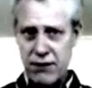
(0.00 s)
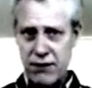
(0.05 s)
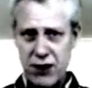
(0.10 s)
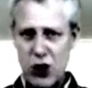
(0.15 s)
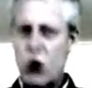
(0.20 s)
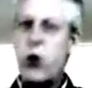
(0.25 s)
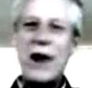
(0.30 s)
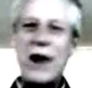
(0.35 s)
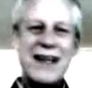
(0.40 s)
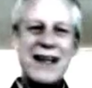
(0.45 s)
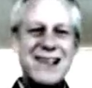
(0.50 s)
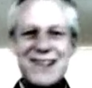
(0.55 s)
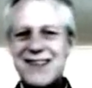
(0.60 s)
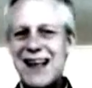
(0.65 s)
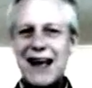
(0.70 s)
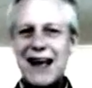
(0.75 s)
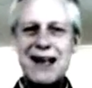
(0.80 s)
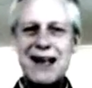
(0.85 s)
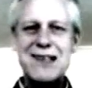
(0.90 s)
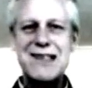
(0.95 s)
the
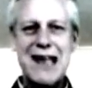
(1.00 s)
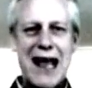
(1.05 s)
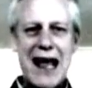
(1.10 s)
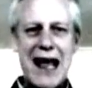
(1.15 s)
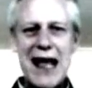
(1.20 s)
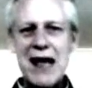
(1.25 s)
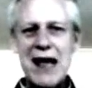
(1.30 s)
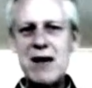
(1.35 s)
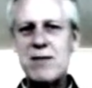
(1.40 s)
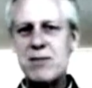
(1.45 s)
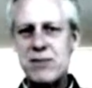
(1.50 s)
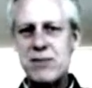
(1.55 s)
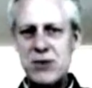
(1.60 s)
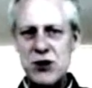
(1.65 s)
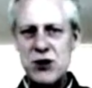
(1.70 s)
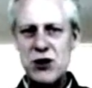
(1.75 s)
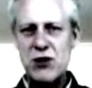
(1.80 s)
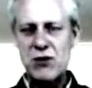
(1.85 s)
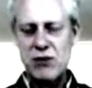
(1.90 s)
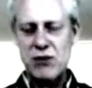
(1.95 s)
quiz
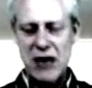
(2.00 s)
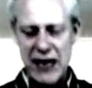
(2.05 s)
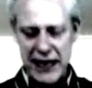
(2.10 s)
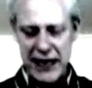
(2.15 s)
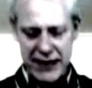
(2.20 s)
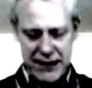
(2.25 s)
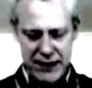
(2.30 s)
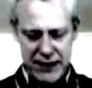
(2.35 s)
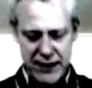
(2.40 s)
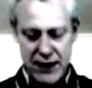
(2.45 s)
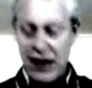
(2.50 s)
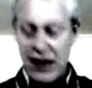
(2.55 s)
exams, right?